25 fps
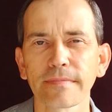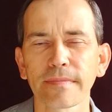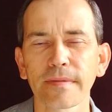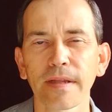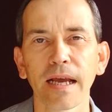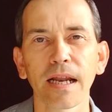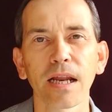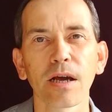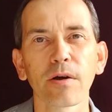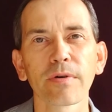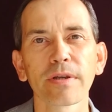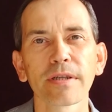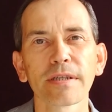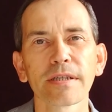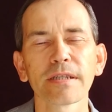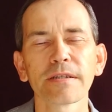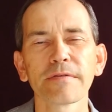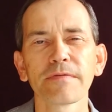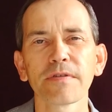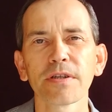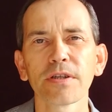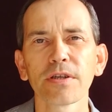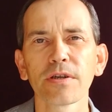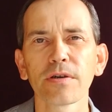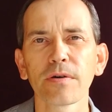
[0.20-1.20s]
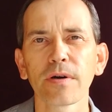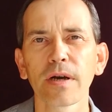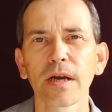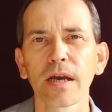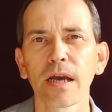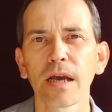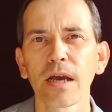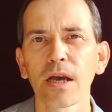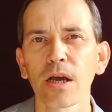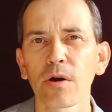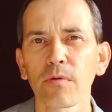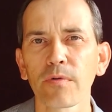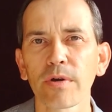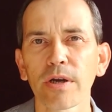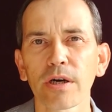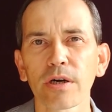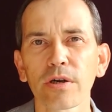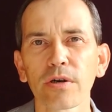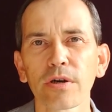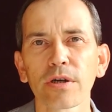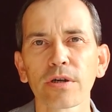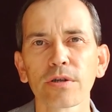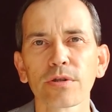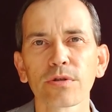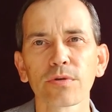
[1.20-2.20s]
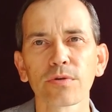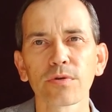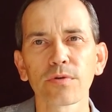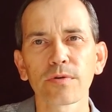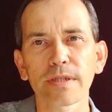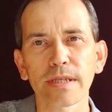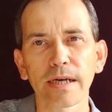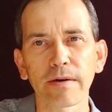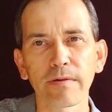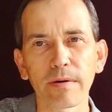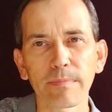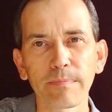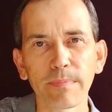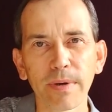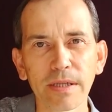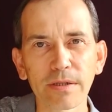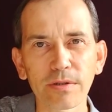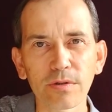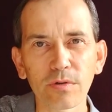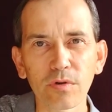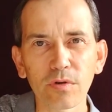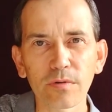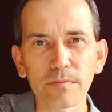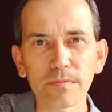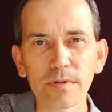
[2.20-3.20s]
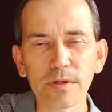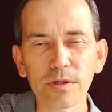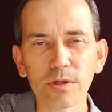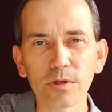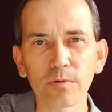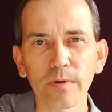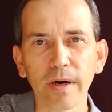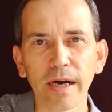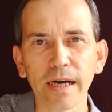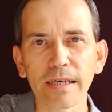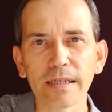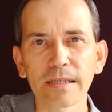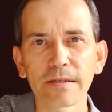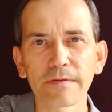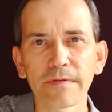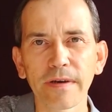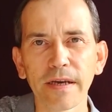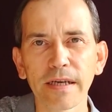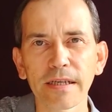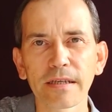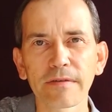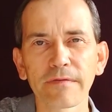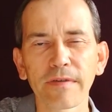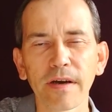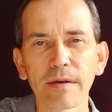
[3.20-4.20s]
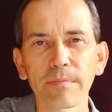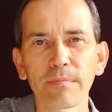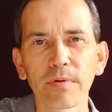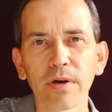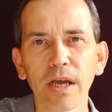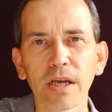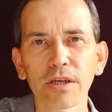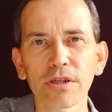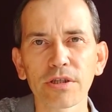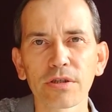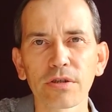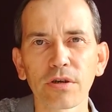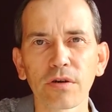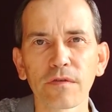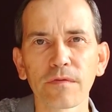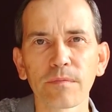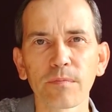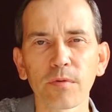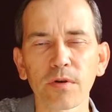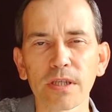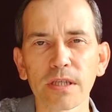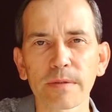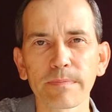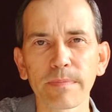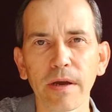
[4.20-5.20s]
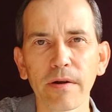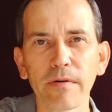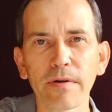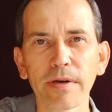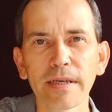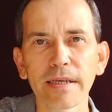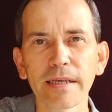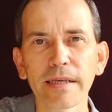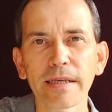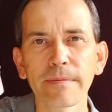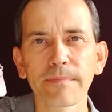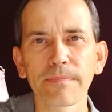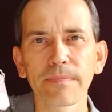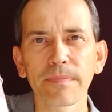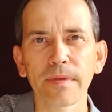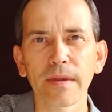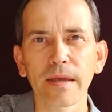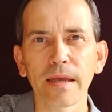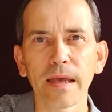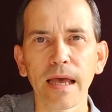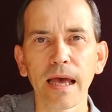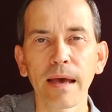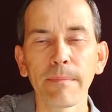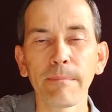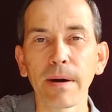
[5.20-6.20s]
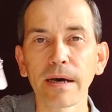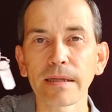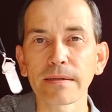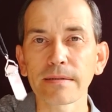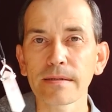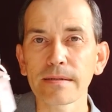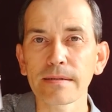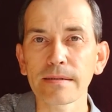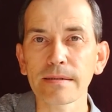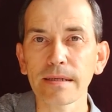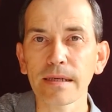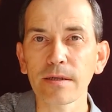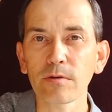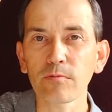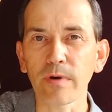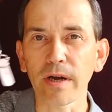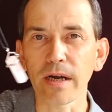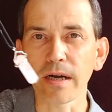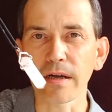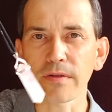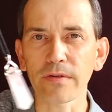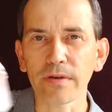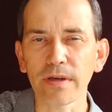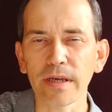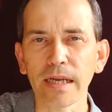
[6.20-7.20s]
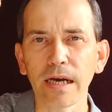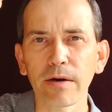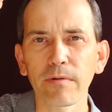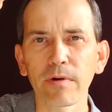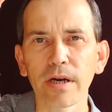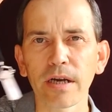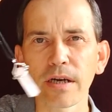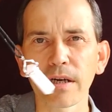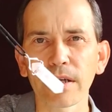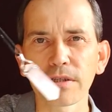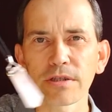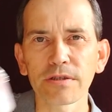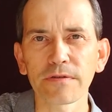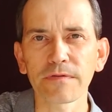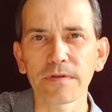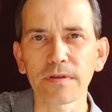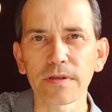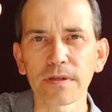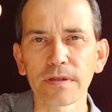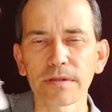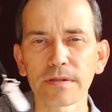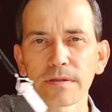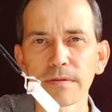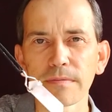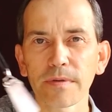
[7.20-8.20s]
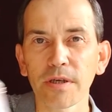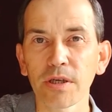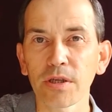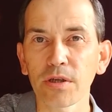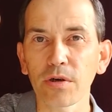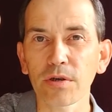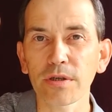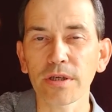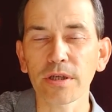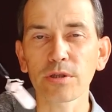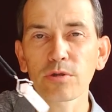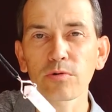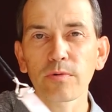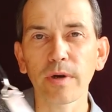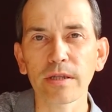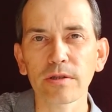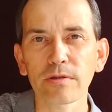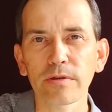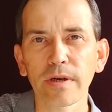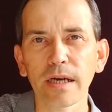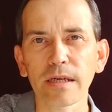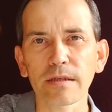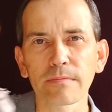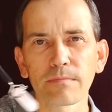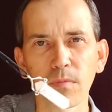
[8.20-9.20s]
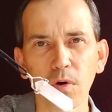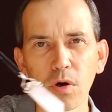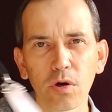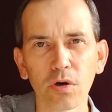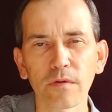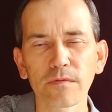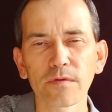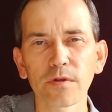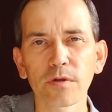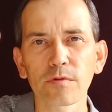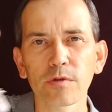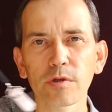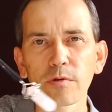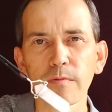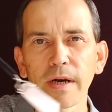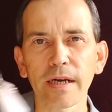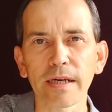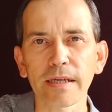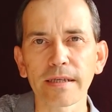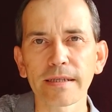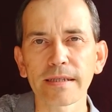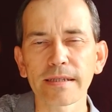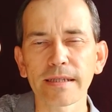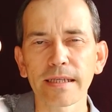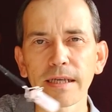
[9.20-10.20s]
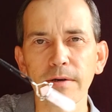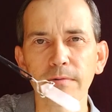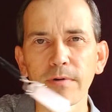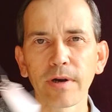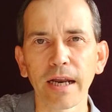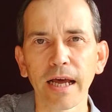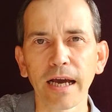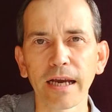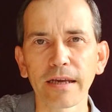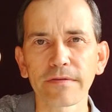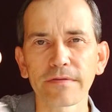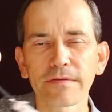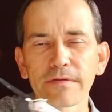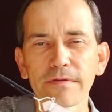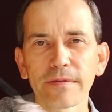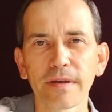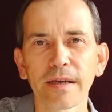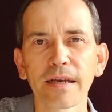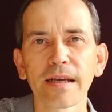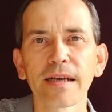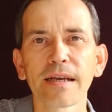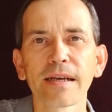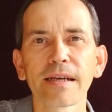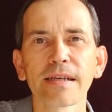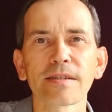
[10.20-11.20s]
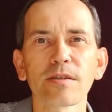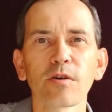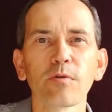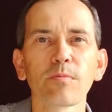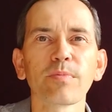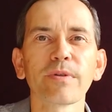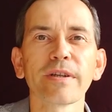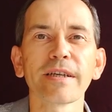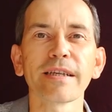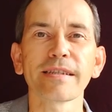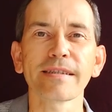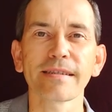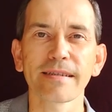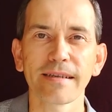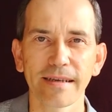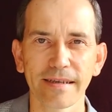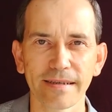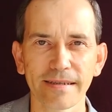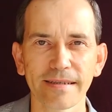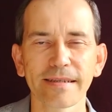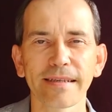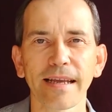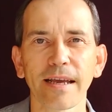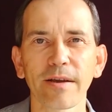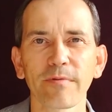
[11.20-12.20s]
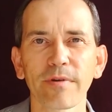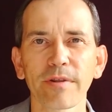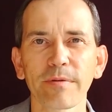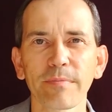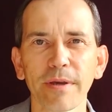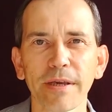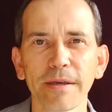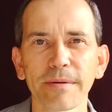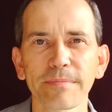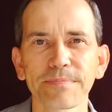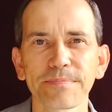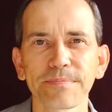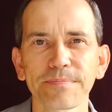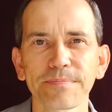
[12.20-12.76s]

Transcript: Hello, in this video we are going to use our pendulums to activate the vibration of prosperity, abundance and wealth in our energy field in order to attract more of those qualities in our life. So please stay with me.